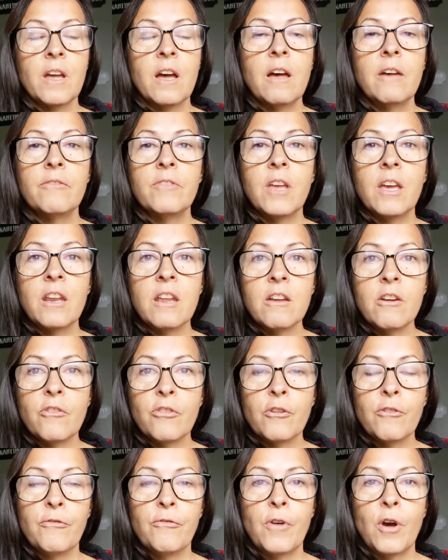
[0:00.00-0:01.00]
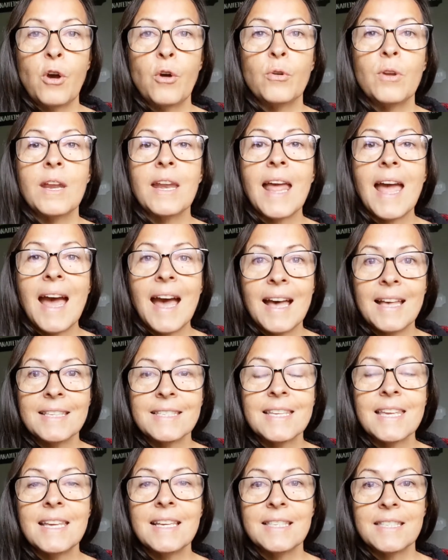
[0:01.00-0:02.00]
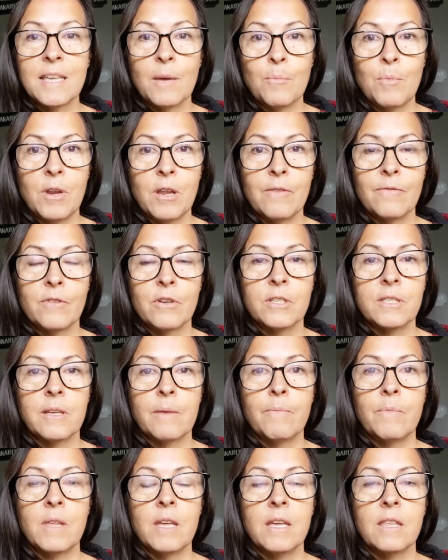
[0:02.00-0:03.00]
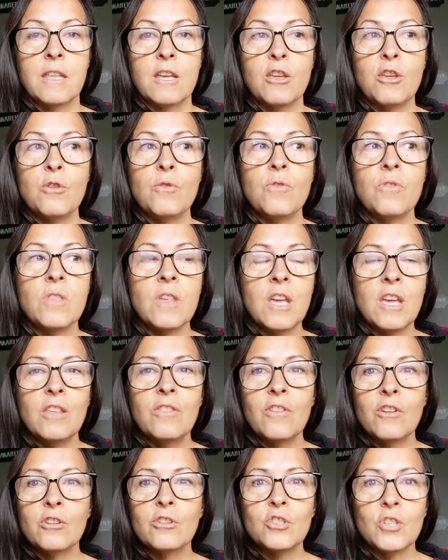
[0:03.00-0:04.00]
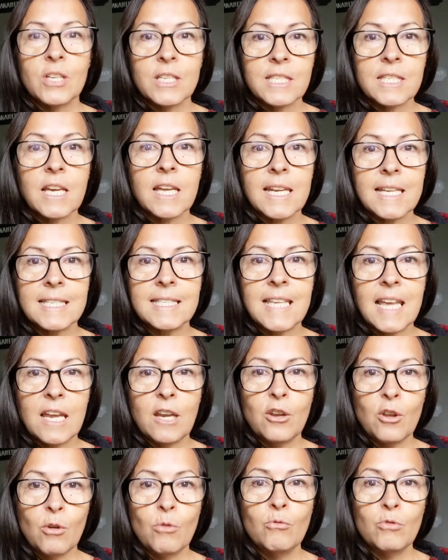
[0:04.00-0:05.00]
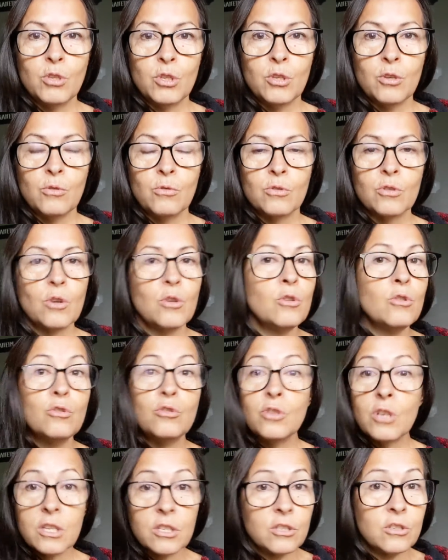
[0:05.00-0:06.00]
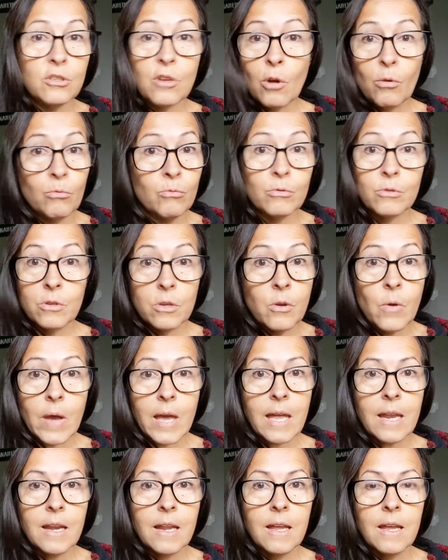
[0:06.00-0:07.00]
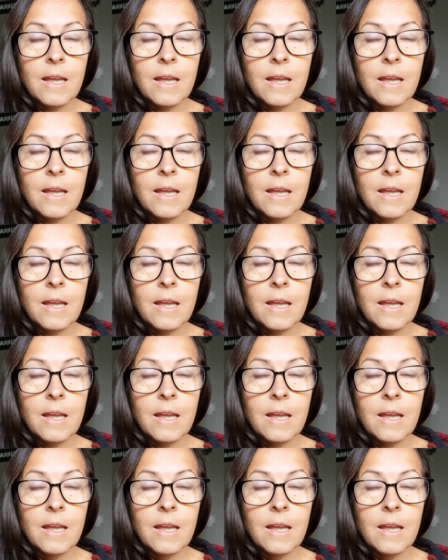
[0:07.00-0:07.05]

of getting on the phone and asking somebody for something that you think they're just going to say no to, so you just don't do it.